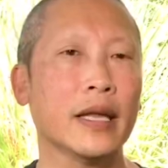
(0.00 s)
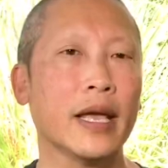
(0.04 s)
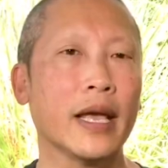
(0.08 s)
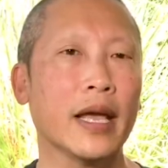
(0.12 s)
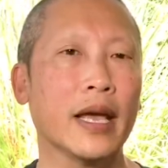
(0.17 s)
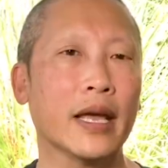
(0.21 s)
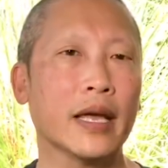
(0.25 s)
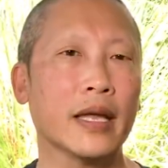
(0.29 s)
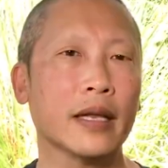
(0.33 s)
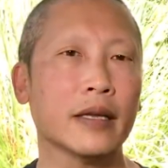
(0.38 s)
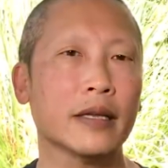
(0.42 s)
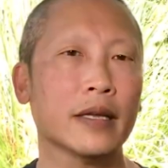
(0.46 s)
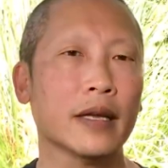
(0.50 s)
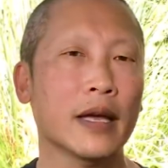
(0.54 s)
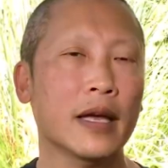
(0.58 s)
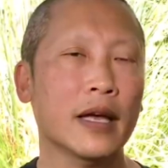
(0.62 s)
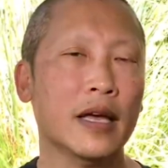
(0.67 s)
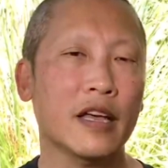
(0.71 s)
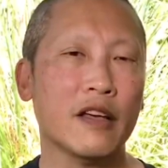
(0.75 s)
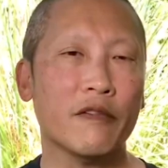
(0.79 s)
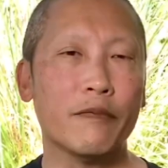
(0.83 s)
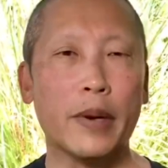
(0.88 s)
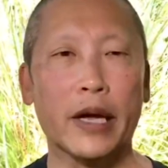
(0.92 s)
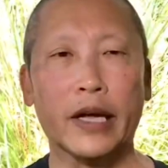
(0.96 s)
and
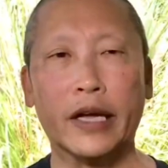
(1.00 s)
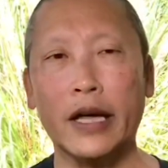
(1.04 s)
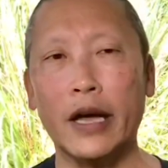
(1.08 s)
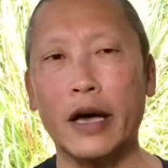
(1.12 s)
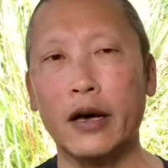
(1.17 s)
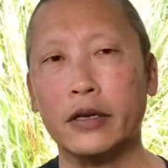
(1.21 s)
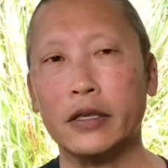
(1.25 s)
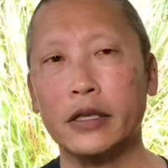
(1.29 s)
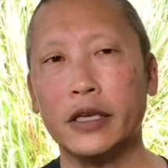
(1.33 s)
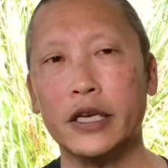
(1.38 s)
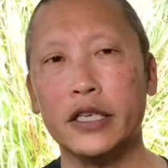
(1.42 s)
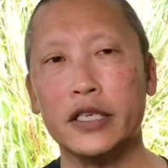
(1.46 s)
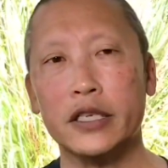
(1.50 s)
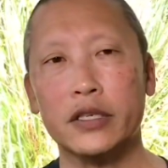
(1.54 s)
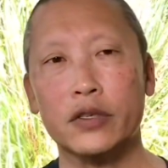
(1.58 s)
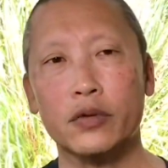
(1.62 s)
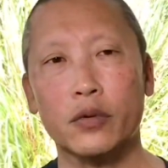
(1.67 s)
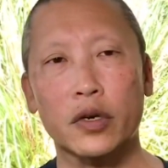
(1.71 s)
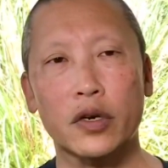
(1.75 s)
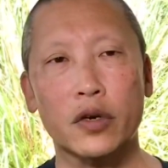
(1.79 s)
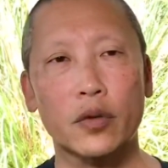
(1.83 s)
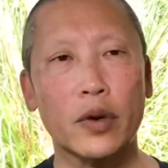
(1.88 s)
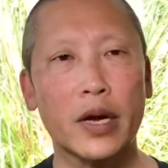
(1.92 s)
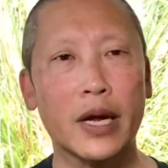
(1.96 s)
if my calculations
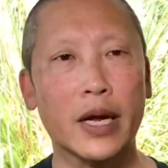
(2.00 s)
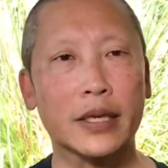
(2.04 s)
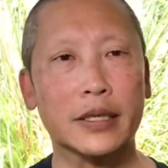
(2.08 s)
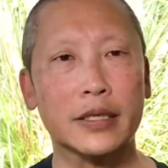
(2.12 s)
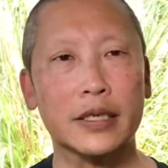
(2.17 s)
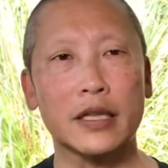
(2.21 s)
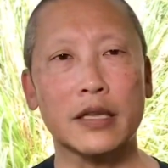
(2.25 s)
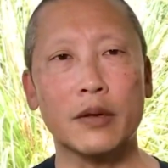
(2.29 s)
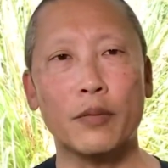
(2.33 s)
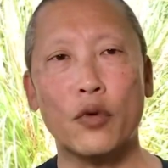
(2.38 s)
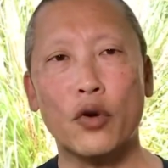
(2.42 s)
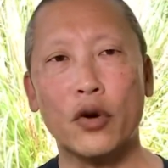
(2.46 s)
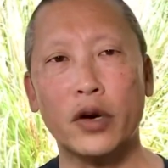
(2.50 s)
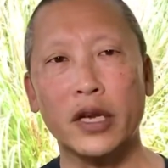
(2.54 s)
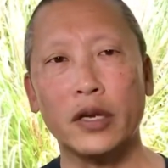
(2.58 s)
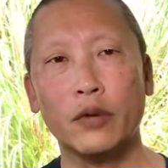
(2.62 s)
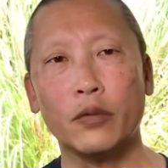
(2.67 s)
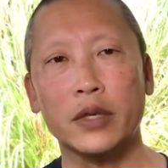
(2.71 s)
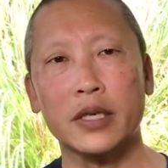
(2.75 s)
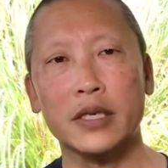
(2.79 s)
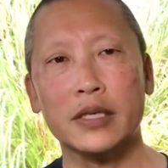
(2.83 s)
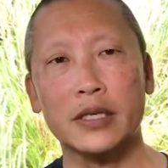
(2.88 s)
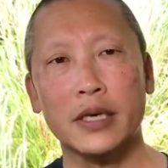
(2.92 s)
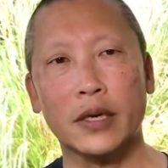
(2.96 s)
were correct, in the morning
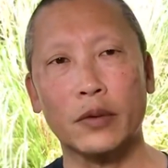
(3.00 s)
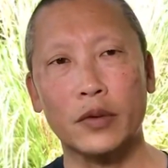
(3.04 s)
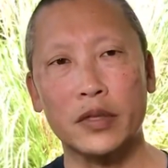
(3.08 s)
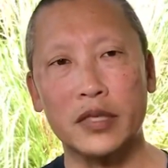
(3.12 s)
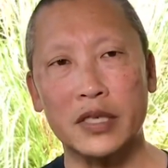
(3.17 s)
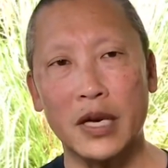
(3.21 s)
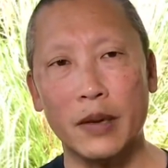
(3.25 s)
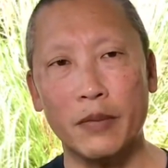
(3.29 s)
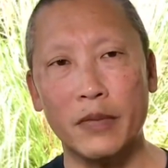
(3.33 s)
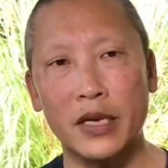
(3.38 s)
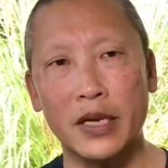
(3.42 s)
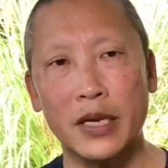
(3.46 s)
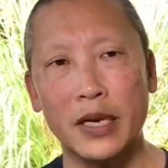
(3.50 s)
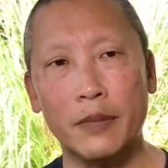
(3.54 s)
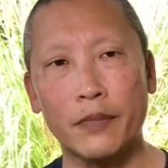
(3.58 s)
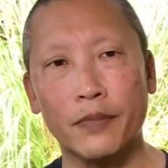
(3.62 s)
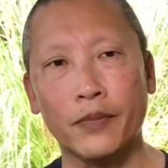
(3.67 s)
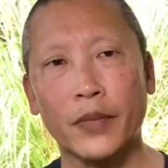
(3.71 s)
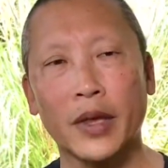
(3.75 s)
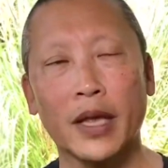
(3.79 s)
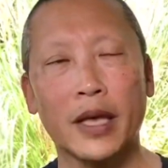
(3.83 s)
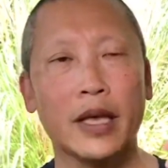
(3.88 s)
when the sun was coming up,